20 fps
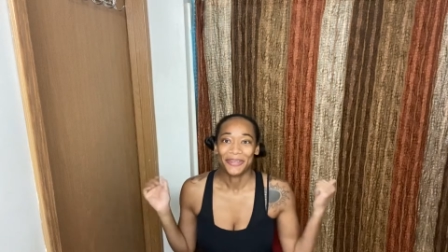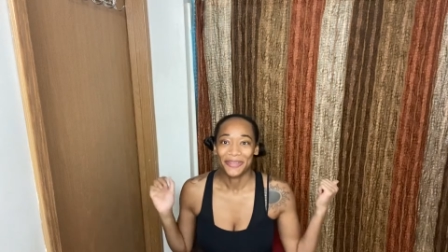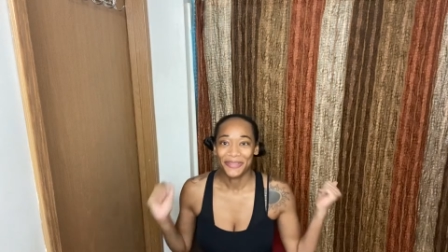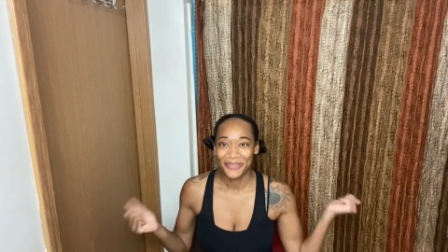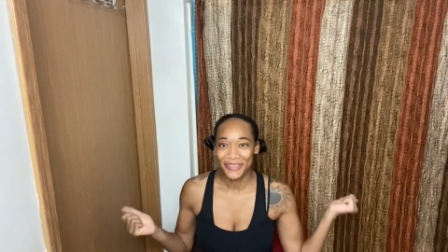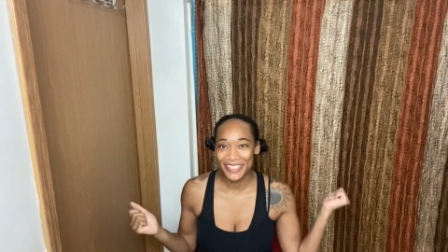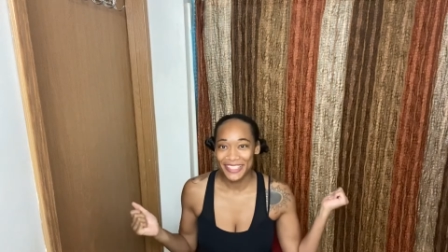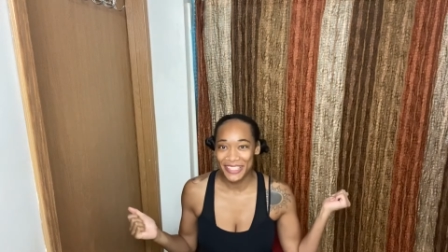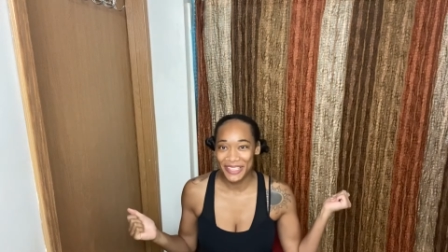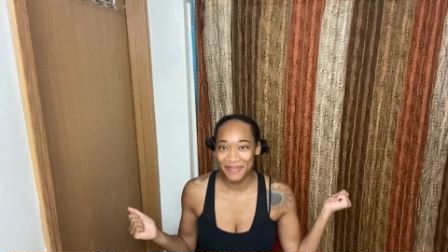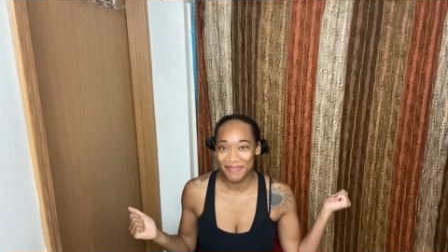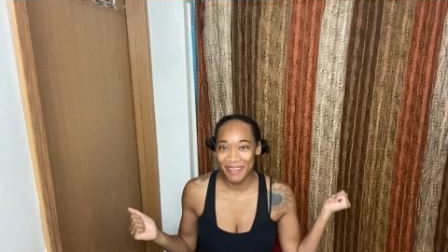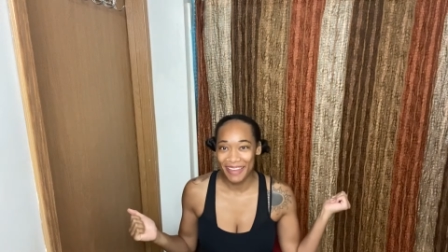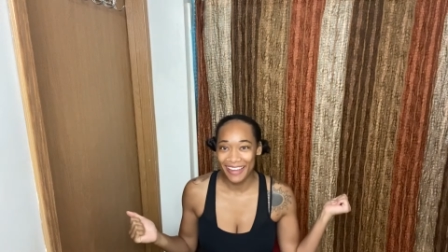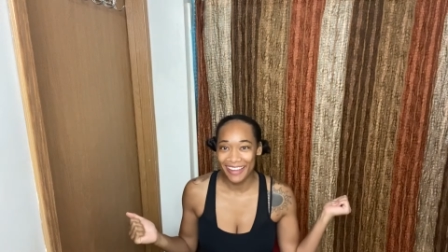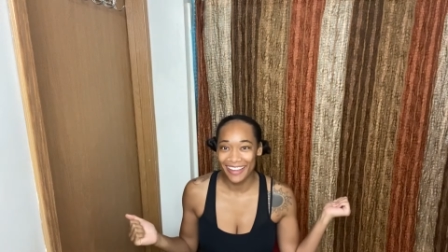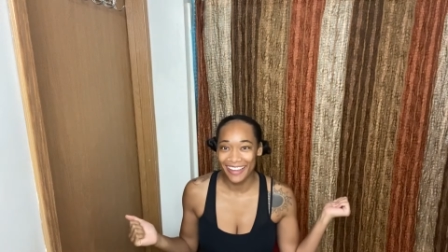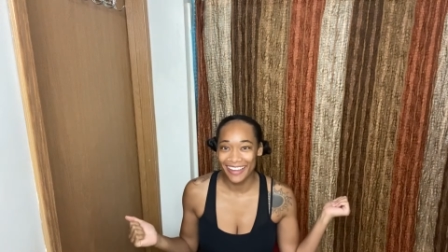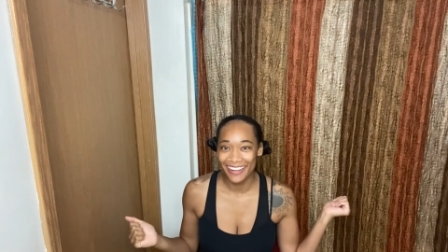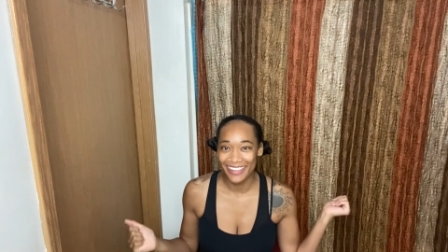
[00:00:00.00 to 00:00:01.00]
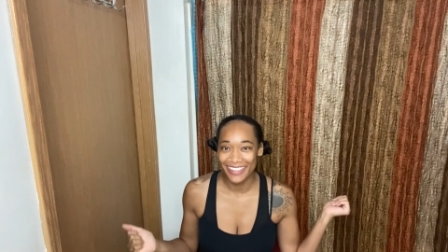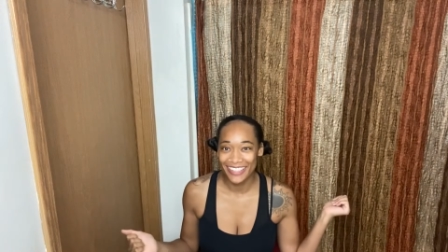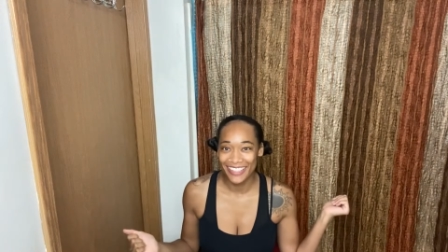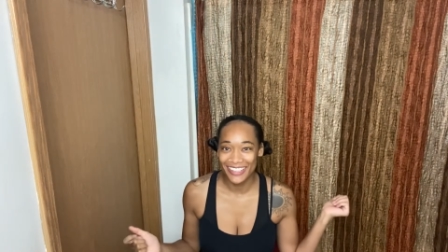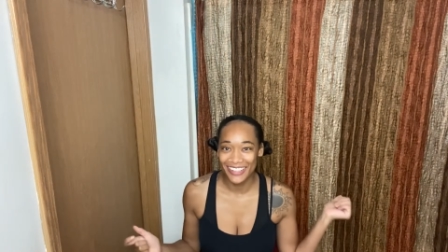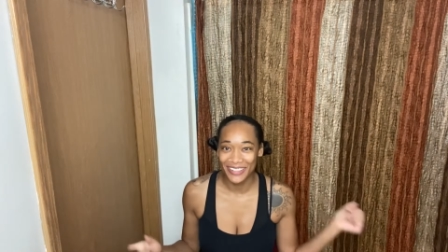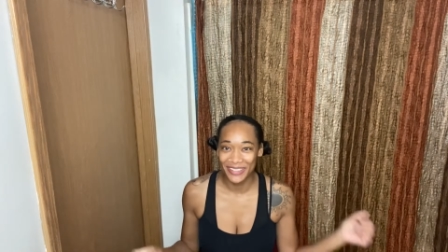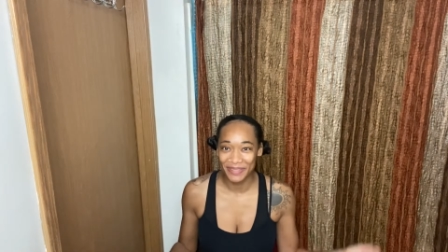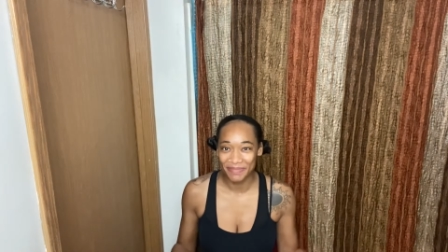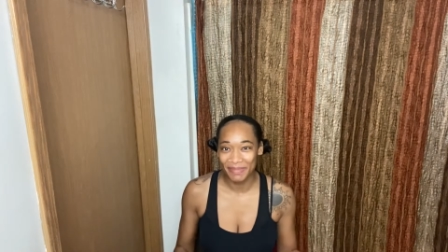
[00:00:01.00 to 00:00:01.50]
What's up, man gang? It's your
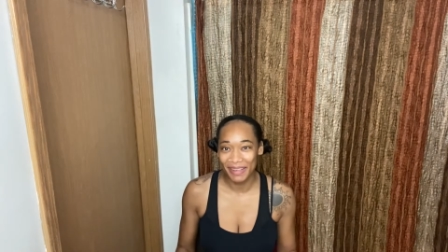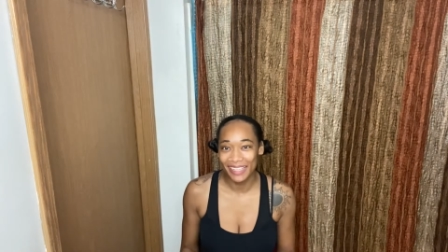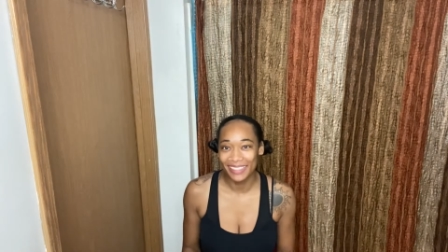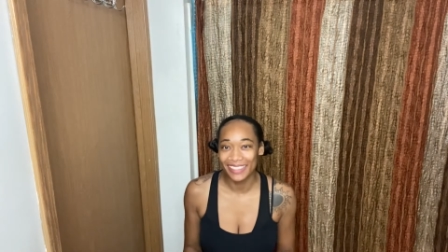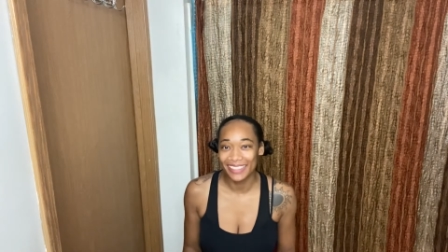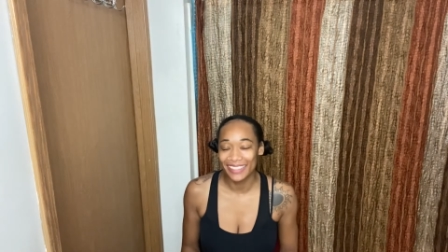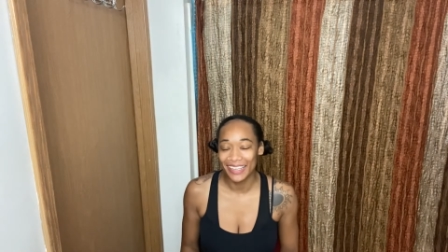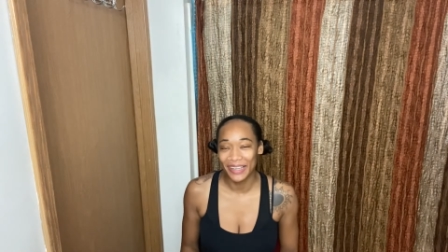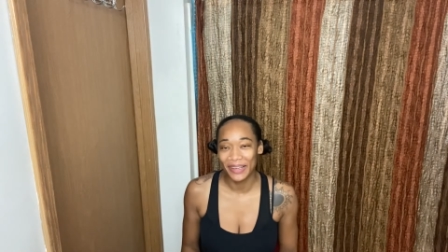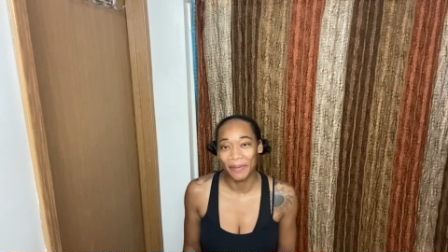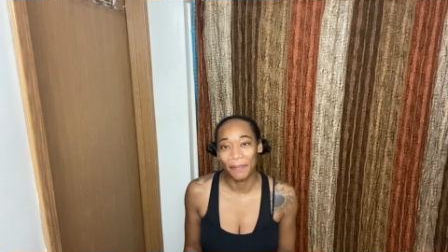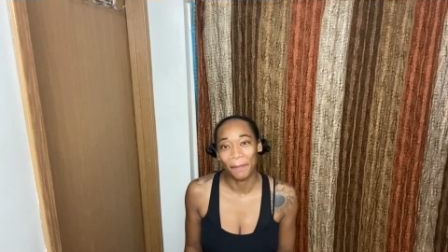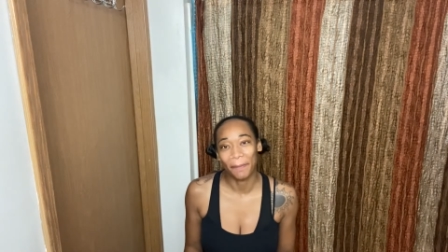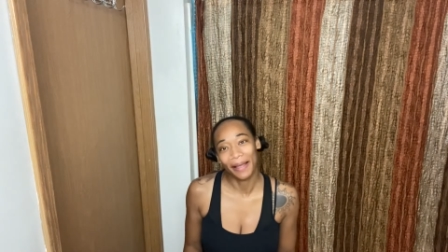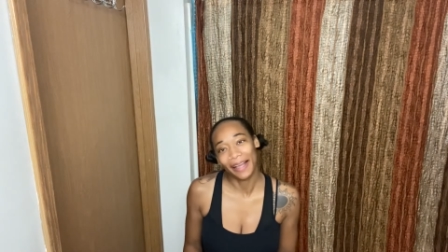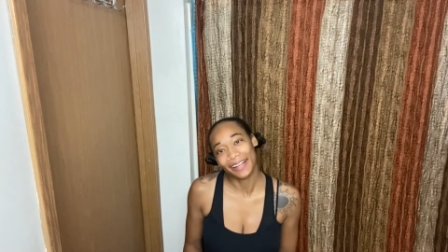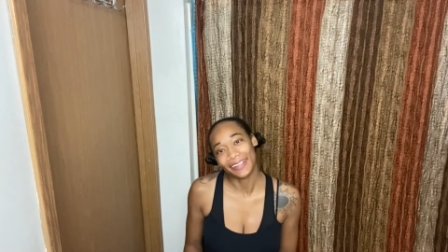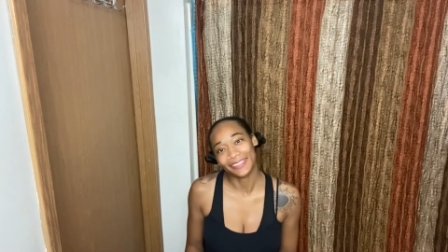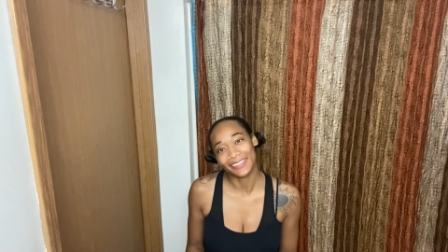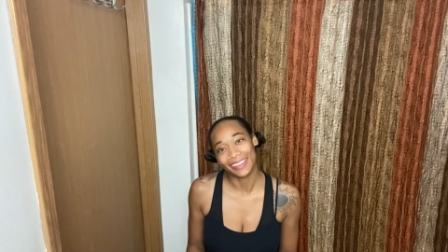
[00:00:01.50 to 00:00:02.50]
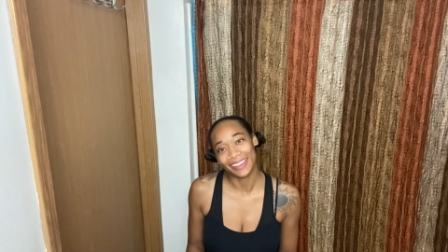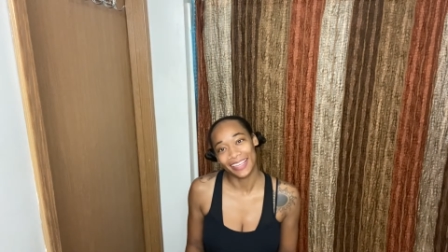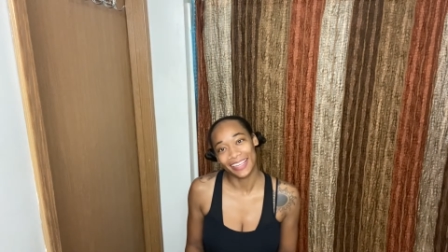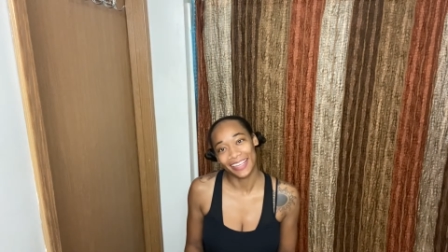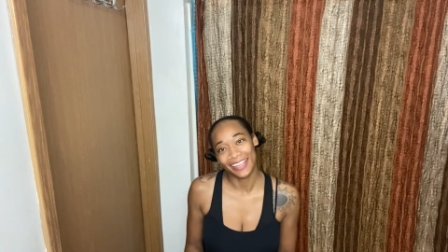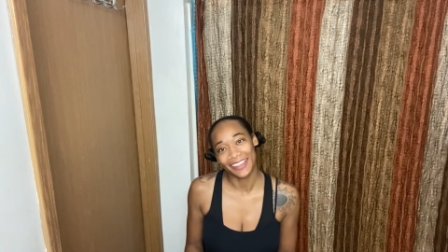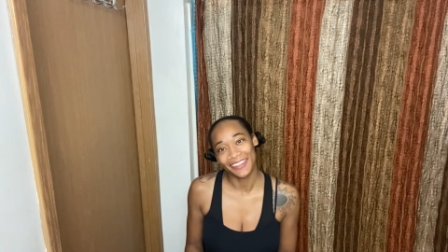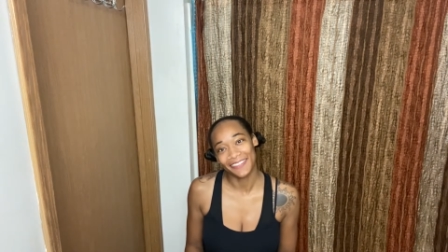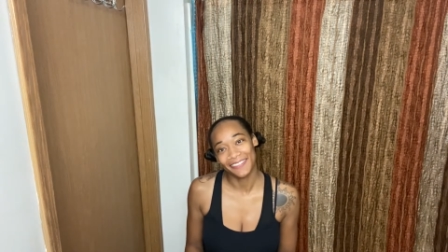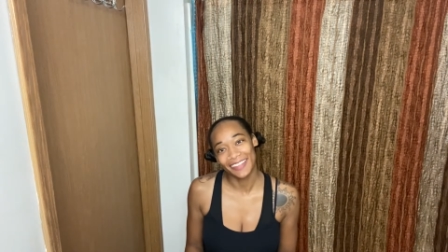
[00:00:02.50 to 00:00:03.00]
girl Molly, and I am back with
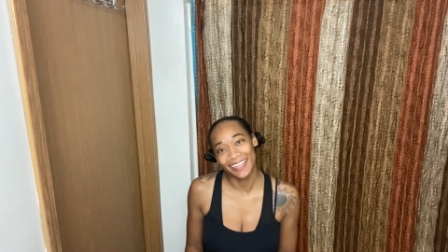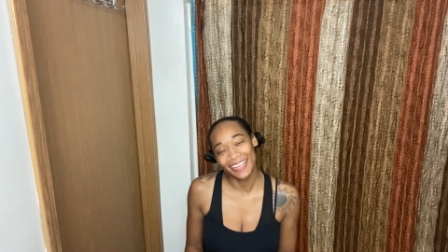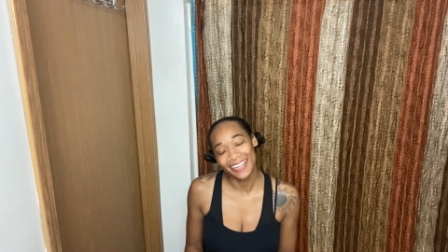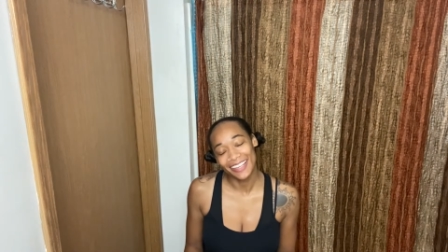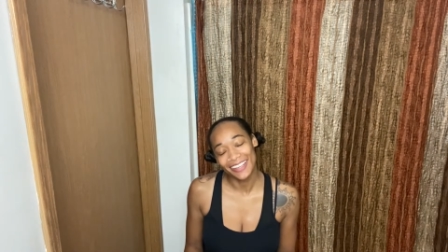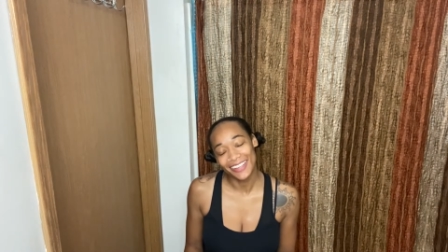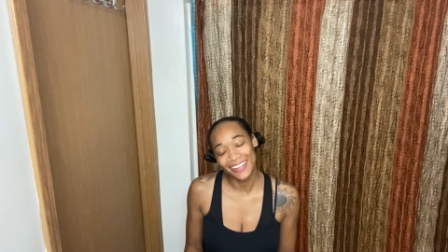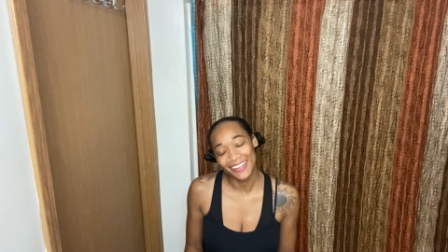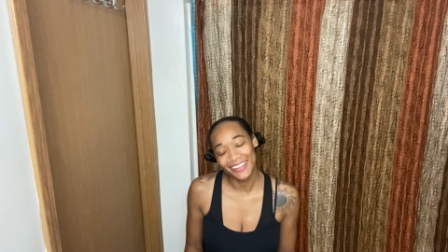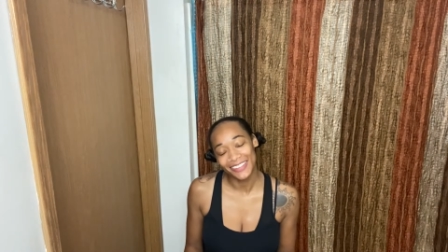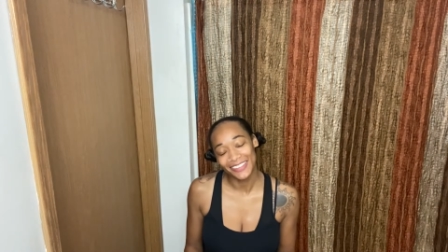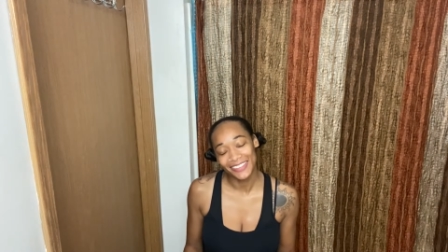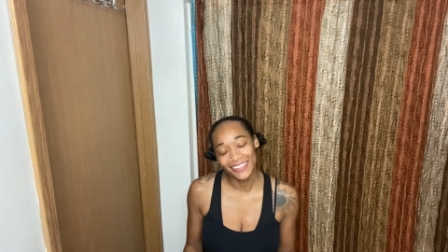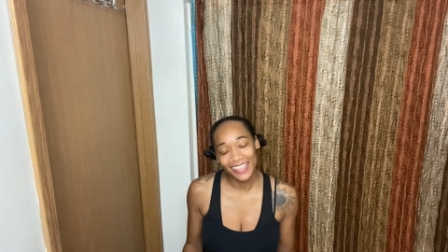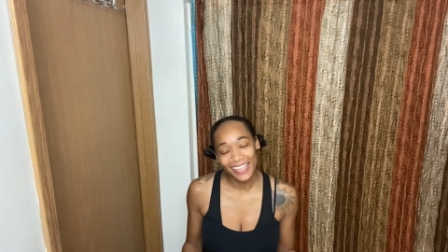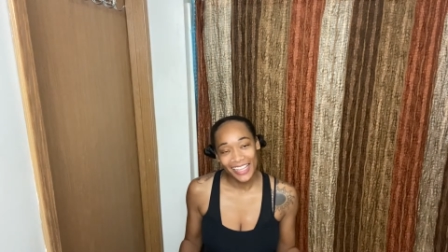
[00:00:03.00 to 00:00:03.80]
another video.